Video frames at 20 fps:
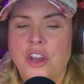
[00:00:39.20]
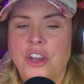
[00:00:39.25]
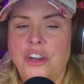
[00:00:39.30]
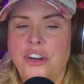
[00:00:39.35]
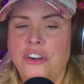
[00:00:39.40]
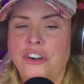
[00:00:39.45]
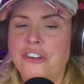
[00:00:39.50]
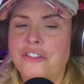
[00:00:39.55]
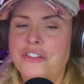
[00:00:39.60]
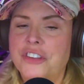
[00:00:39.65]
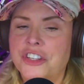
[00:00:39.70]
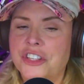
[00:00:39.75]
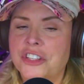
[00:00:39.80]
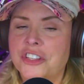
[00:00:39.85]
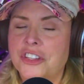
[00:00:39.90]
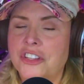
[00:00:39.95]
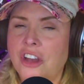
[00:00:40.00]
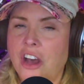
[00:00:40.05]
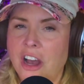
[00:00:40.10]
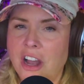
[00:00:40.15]

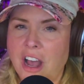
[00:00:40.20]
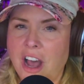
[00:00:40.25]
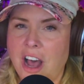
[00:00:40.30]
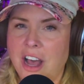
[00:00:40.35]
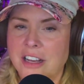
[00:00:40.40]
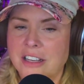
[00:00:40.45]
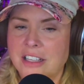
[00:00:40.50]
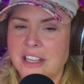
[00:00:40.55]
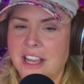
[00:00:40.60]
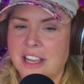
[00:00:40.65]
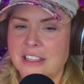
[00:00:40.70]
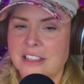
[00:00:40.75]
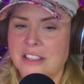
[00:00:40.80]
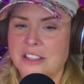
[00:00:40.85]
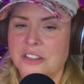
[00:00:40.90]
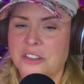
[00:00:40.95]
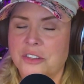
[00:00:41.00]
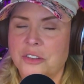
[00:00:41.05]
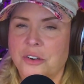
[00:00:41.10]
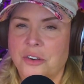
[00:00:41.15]
Eurovision Song Contest,
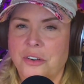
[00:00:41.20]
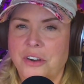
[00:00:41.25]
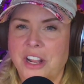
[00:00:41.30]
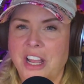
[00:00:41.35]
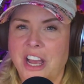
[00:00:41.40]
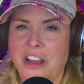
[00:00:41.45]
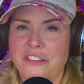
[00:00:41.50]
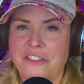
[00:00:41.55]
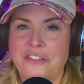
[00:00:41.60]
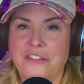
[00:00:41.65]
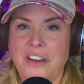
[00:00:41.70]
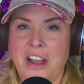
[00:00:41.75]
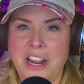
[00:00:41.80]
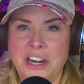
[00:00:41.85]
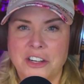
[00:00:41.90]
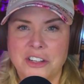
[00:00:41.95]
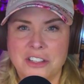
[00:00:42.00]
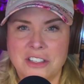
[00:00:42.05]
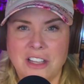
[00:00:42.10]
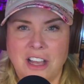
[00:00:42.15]
the story of
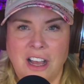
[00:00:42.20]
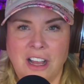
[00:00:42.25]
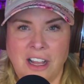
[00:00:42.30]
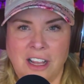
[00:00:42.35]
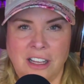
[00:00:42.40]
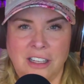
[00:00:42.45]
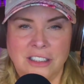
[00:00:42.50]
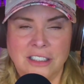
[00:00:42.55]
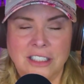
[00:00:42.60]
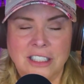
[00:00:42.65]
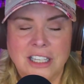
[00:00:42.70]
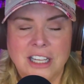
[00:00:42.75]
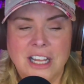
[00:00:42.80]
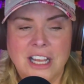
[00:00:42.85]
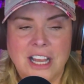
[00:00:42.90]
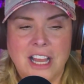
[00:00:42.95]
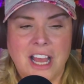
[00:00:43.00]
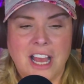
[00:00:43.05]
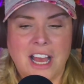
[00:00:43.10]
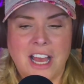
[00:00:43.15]
Fire Saga.
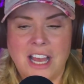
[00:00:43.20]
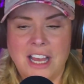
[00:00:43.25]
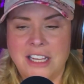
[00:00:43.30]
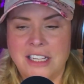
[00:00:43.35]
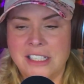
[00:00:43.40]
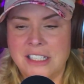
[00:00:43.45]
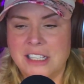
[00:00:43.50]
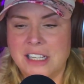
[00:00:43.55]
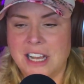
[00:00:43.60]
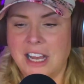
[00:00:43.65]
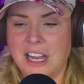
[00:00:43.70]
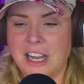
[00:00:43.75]
And